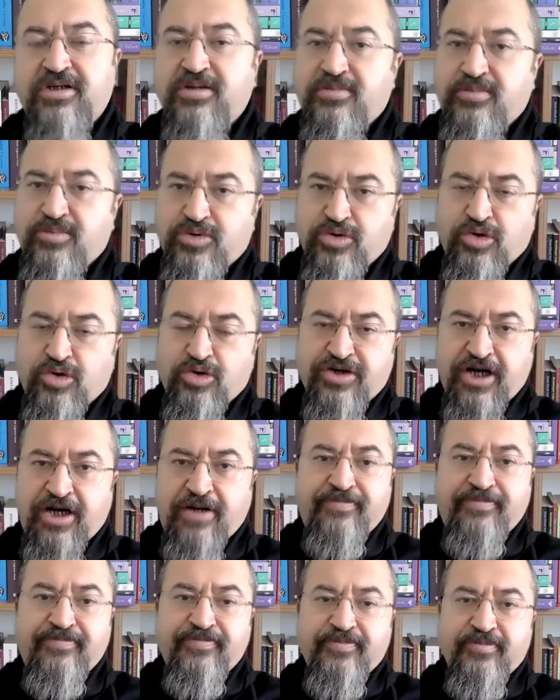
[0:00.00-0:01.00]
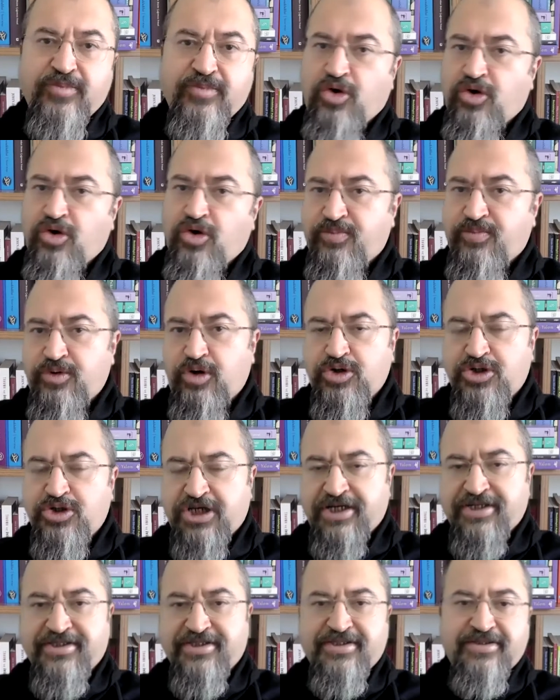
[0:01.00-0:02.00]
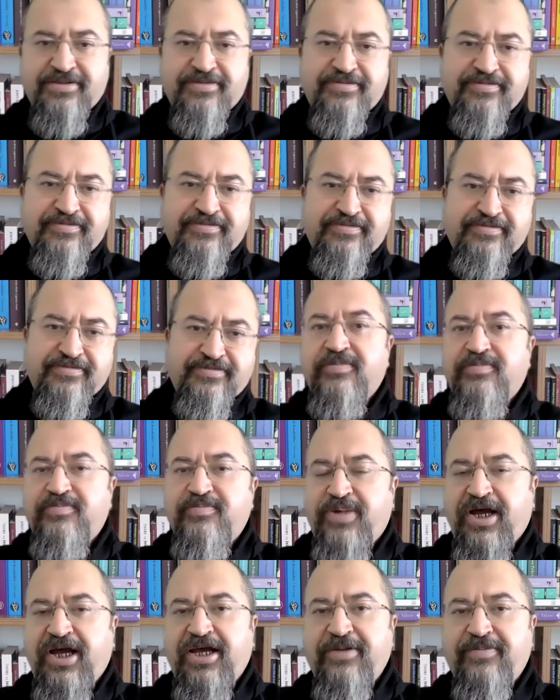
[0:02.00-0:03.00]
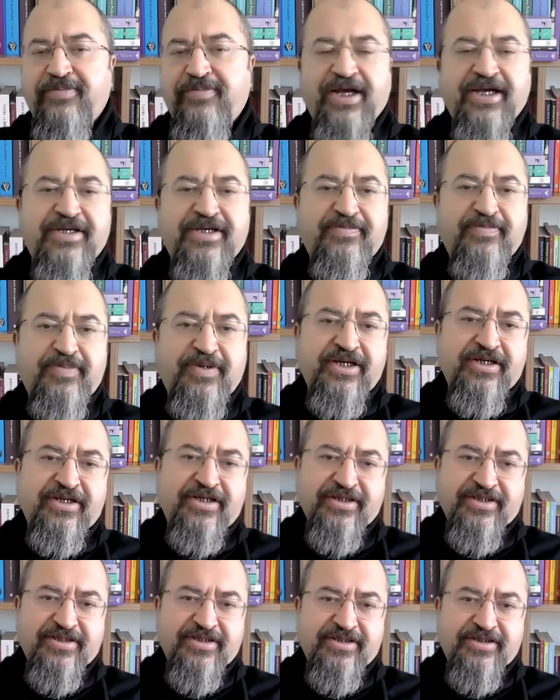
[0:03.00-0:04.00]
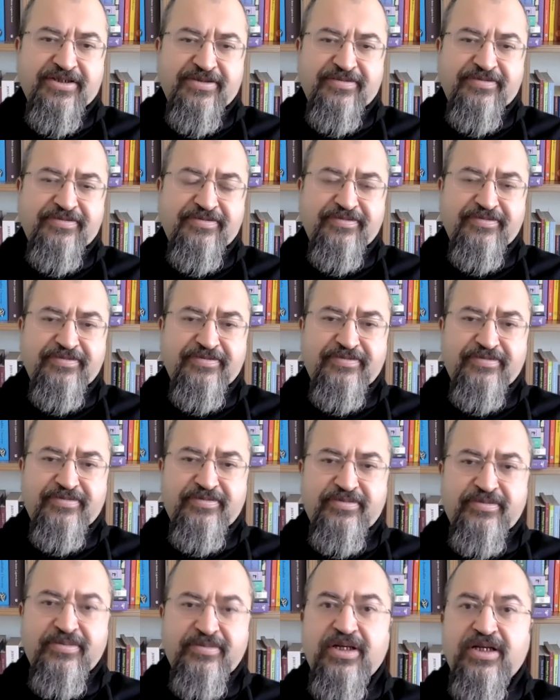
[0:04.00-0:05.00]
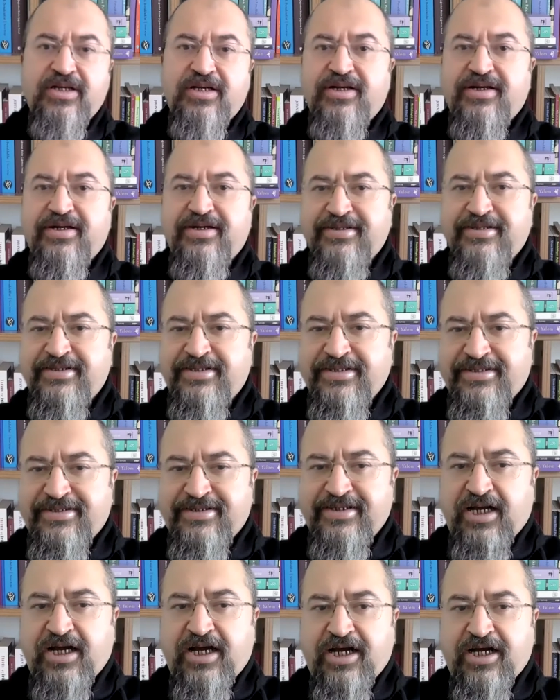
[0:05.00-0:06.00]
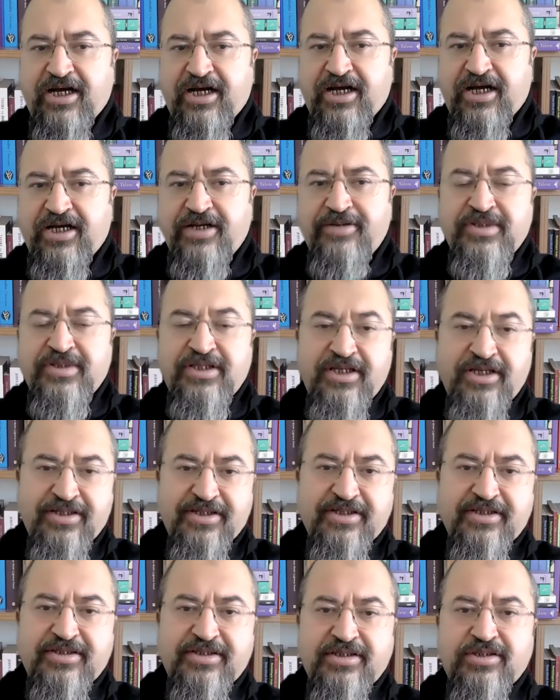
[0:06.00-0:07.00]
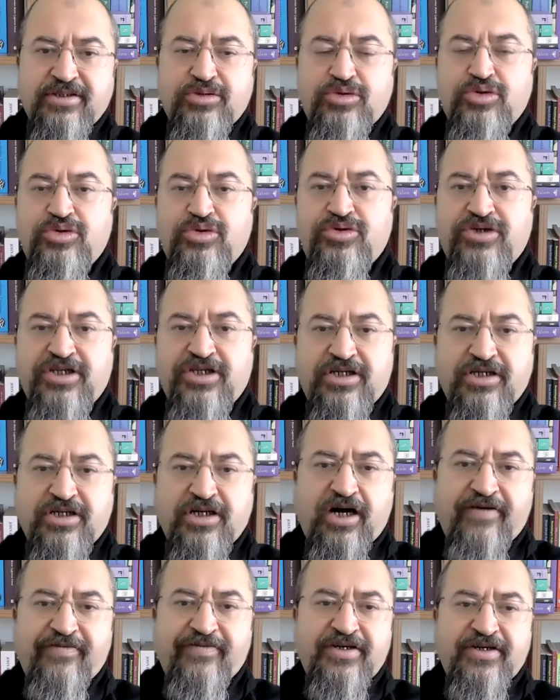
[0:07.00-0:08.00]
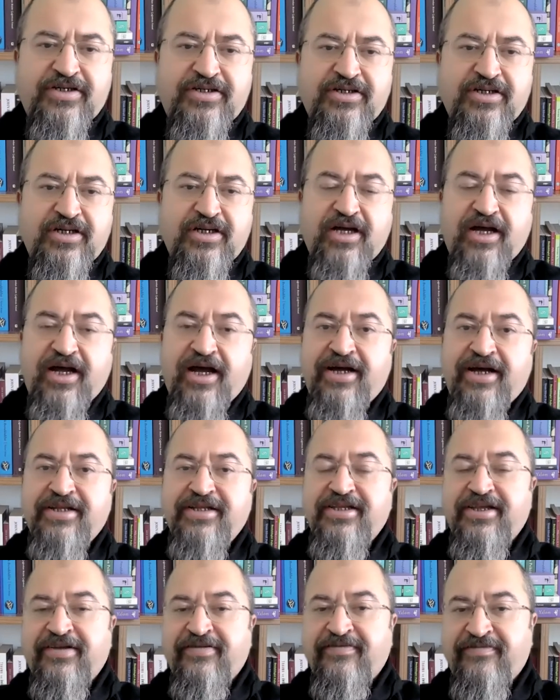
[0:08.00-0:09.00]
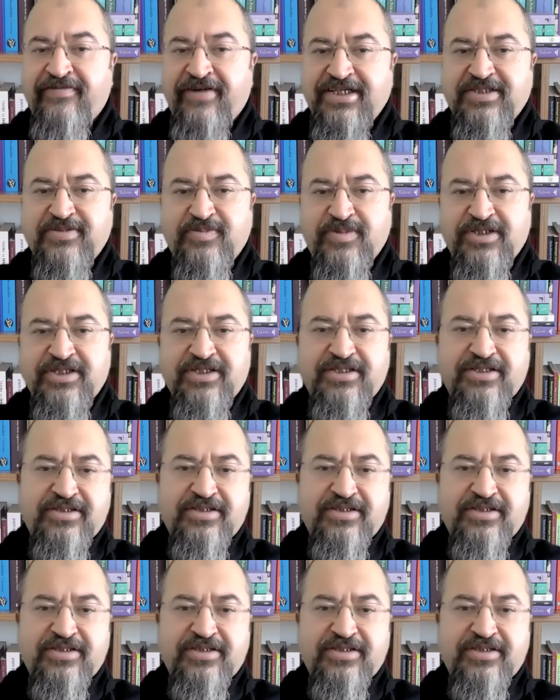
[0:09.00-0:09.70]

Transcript: program, or project. Payback periods. The time needed to recover an investment